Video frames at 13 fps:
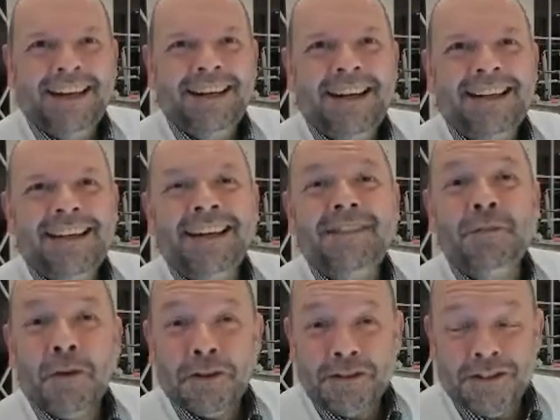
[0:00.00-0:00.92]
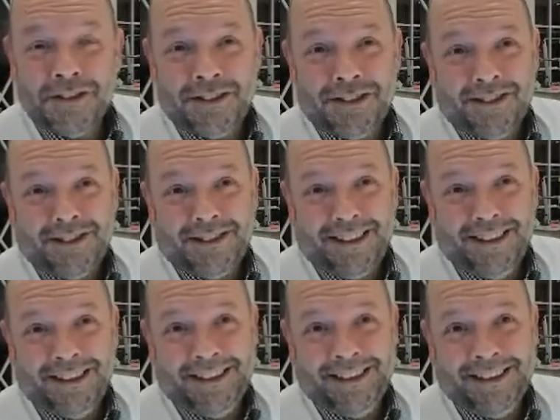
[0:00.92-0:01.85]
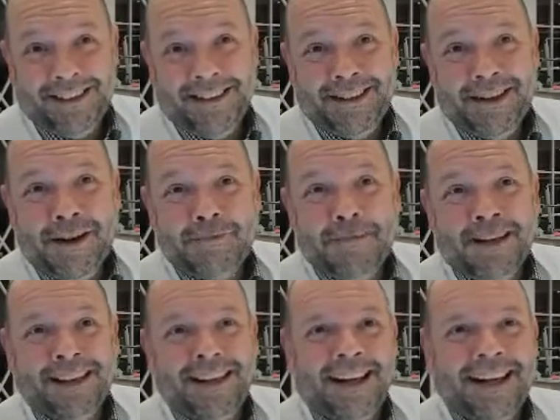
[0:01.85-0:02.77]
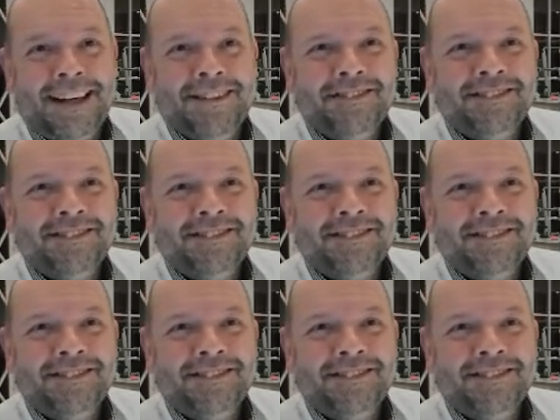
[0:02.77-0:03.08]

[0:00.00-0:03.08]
that it wasn't a Panerai.